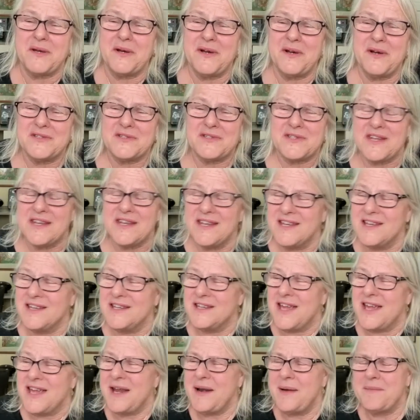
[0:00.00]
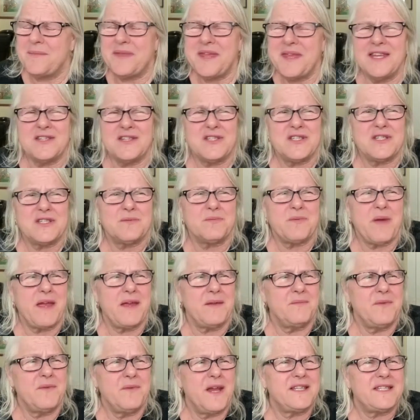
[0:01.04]
and I'm thinking she's
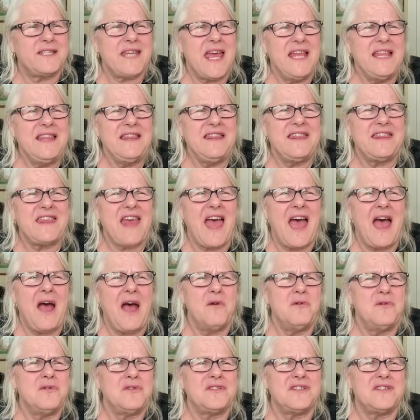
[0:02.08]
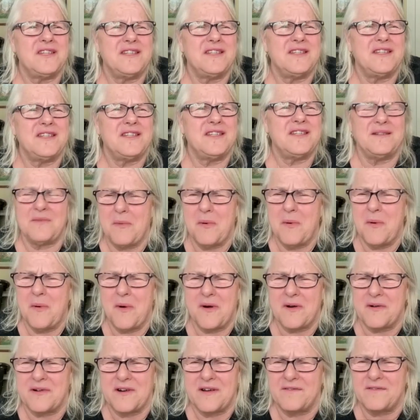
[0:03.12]
read 10,000 or
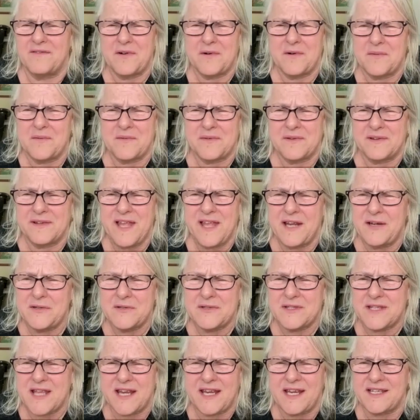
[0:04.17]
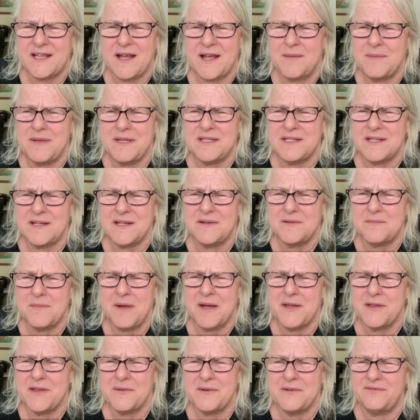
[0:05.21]
more of her letters that had come into
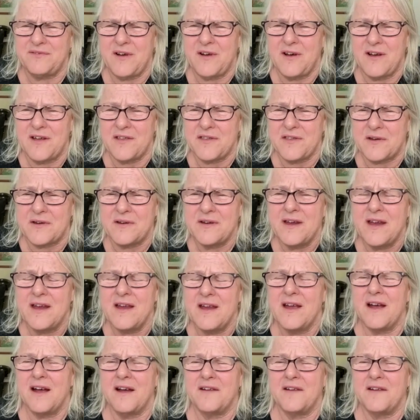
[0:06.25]
her mother and father